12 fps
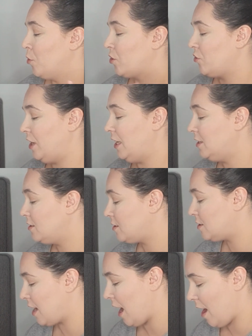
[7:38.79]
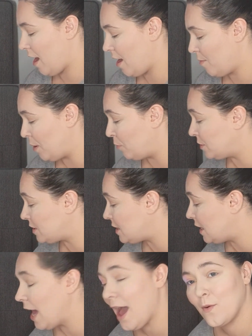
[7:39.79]
greens and we'll
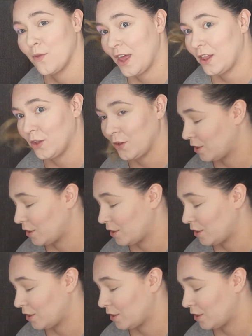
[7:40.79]
see how they look.